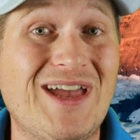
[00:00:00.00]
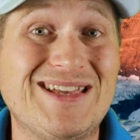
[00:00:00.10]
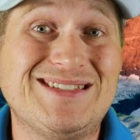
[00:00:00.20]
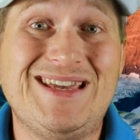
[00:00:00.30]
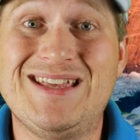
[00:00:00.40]

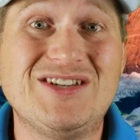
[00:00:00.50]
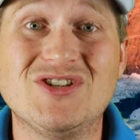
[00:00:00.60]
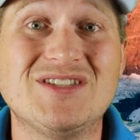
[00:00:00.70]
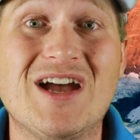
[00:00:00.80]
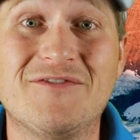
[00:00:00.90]
as it's
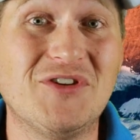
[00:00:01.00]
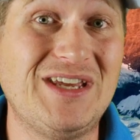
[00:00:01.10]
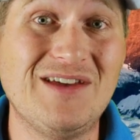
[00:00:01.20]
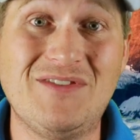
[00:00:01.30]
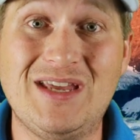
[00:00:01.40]
just not
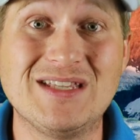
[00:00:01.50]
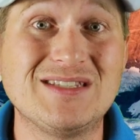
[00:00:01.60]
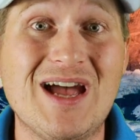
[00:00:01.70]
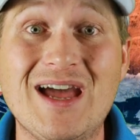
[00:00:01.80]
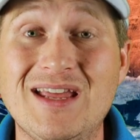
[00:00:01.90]
forgiving. It's
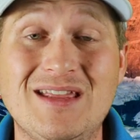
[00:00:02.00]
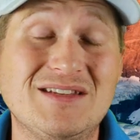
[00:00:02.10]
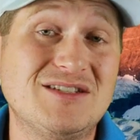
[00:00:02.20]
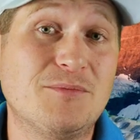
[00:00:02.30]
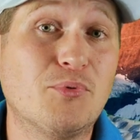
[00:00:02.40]
not,
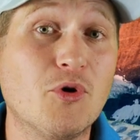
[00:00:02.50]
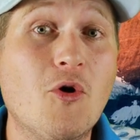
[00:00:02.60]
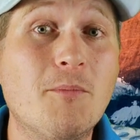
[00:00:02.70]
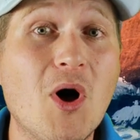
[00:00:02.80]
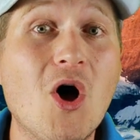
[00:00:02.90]
this is a
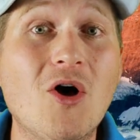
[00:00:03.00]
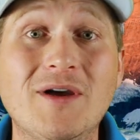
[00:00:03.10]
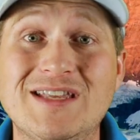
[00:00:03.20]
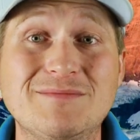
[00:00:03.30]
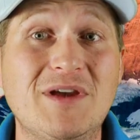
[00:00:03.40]
pro
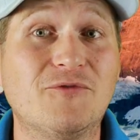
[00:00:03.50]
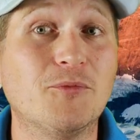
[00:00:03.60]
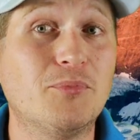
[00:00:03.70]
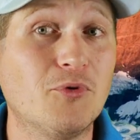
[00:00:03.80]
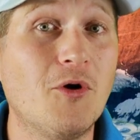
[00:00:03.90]
ball. It's meant for
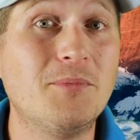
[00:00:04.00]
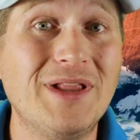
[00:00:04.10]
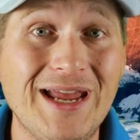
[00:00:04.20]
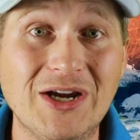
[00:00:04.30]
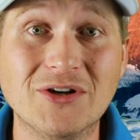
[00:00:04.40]
pro
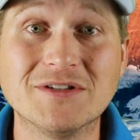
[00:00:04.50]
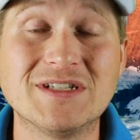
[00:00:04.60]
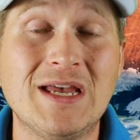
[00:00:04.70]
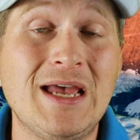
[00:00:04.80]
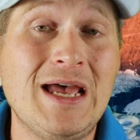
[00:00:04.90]

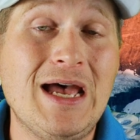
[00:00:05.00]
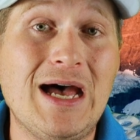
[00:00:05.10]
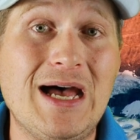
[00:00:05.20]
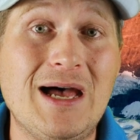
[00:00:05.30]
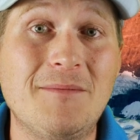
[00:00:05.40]
players.
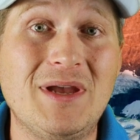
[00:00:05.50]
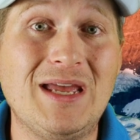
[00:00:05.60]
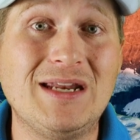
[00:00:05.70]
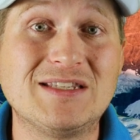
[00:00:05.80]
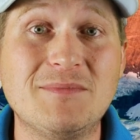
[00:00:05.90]

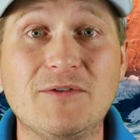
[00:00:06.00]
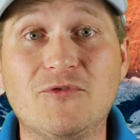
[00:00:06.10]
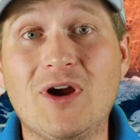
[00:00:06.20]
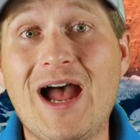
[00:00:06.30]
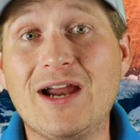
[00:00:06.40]
And it's meant
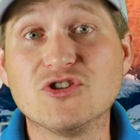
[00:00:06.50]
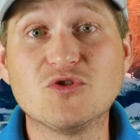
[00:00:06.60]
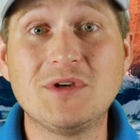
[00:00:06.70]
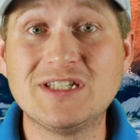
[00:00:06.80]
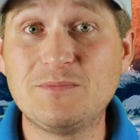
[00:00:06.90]
for higher
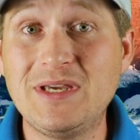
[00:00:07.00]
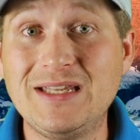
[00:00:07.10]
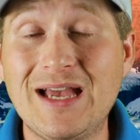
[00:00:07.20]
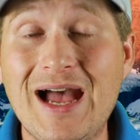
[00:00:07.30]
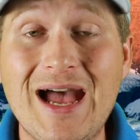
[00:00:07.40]
swing
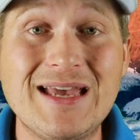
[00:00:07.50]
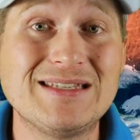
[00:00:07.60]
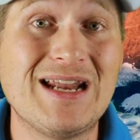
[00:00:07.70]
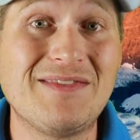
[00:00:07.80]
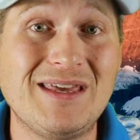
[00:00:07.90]
speed
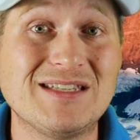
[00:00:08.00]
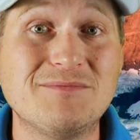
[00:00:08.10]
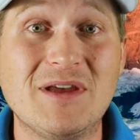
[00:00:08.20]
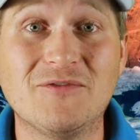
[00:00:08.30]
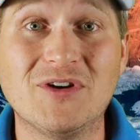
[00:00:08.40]
guys. And I think it's
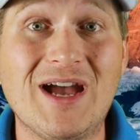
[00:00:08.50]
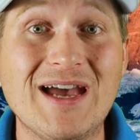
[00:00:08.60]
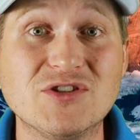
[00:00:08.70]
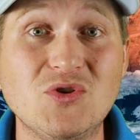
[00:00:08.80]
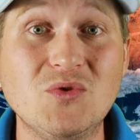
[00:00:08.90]
meant for
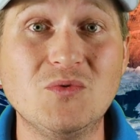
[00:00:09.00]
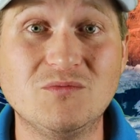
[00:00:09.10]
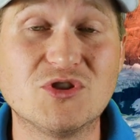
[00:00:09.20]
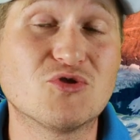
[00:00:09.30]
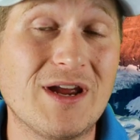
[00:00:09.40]
guys who
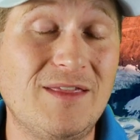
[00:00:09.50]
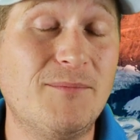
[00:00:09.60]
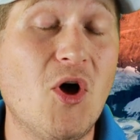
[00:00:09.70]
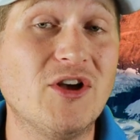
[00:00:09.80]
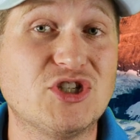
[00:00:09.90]
strike the
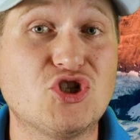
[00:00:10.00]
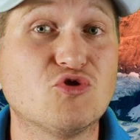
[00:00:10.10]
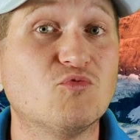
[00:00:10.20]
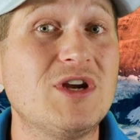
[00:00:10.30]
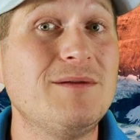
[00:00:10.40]
ball
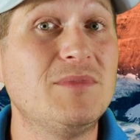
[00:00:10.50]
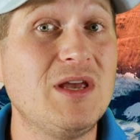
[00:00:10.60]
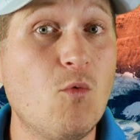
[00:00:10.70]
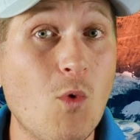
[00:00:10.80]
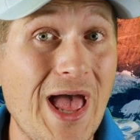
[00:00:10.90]

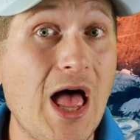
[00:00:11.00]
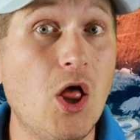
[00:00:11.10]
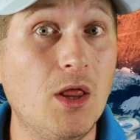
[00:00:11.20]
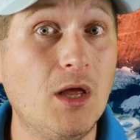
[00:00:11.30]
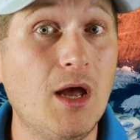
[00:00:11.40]
extremely
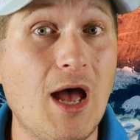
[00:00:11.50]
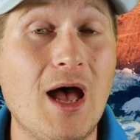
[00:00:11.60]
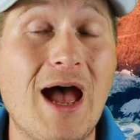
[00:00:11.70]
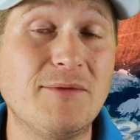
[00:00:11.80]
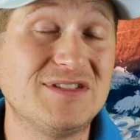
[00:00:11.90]
well.
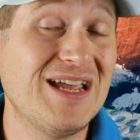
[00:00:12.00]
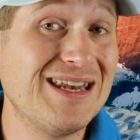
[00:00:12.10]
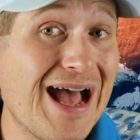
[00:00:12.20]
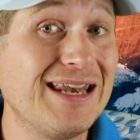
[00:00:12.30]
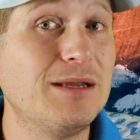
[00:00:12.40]
I would say
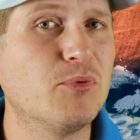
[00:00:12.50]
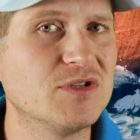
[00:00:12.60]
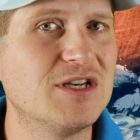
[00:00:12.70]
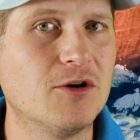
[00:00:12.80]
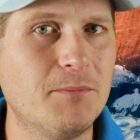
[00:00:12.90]

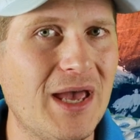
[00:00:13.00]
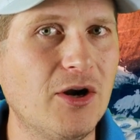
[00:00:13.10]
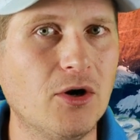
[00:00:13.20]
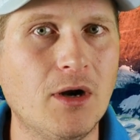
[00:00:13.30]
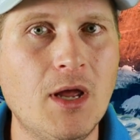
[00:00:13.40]
90% or
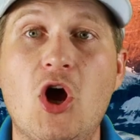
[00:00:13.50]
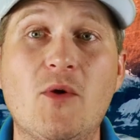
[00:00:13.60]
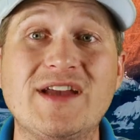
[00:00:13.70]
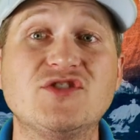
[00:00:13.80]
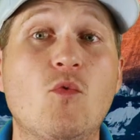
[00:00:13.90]
better. All
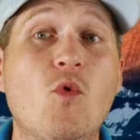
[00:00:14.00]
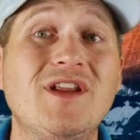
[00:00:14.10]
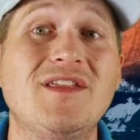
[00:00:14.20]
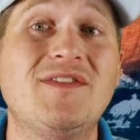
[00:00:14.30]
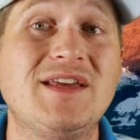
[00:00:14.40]
right, so one
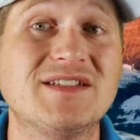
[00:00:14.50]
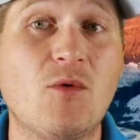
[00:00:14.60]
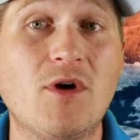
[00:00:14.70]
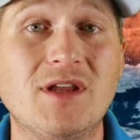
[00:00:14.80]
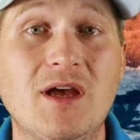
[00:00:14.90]
of the things I
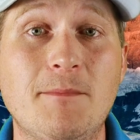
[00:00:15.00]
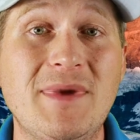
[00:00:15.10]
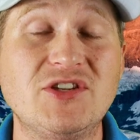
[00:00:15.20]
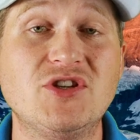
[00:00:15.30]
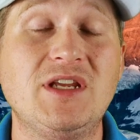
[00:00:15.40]
want to
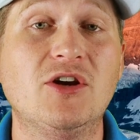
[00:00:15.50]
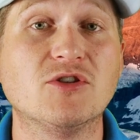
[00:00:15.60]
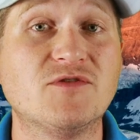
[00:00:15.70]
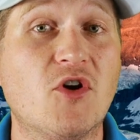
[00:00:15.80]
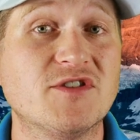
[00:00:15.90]
mention here
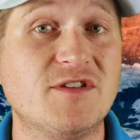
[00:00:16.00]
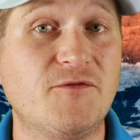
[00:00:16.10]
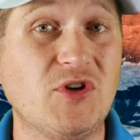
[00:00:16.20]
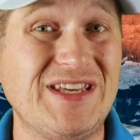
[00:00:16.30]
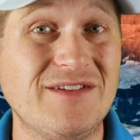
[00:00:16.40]
as far as the
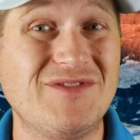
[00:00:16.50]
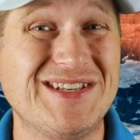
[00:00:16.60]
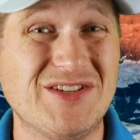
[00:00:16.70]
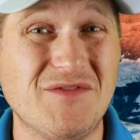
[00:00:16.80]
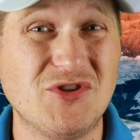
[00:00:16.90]

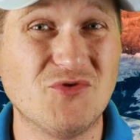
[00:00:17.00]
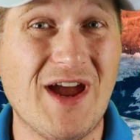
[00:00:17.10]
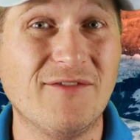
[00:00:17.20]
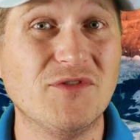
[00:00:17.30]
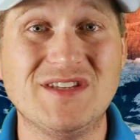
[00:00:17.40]
forgiveness on the
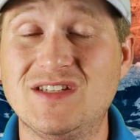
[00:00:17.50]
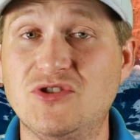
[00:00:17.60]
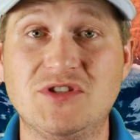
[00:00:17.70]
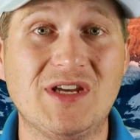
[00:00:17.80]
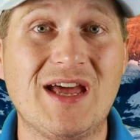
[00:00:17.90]
driver, this is
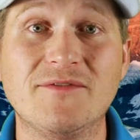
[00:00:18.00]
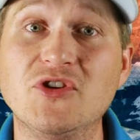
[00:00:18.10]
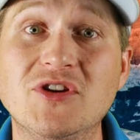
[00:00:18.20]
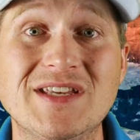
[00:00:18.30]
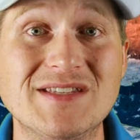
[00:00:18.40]
just a kind of a
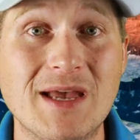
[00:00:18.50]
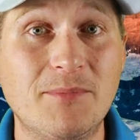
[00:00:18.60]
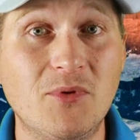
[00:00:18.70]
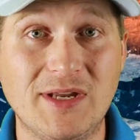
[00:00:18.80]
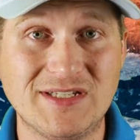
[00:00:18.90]
good
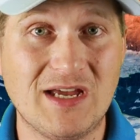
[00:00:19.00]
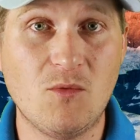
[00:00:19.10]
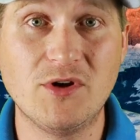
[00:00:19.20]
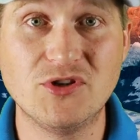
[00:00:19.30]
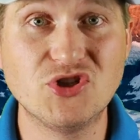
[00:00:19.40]
example. I just kind
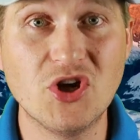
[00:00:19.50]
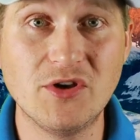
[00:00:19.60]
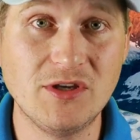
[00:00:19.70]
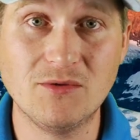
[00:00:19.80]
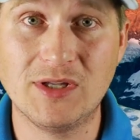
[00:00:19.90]
of wanted to show
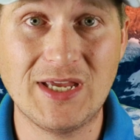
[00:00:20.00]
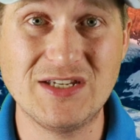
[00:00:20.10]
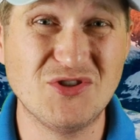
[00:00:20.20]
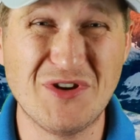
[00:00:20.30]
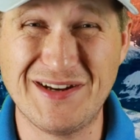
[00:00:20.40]
you in
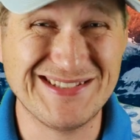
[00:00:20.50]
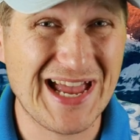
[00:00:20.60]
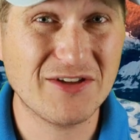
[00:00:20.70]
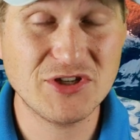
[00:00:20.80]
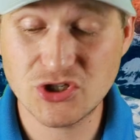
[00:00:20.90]
case you're not
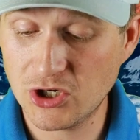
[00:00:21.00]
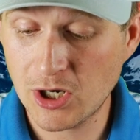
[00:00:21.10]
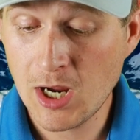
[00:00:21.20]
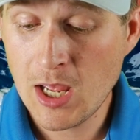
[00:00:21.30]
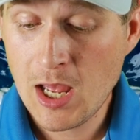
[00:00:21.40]
exactly sure.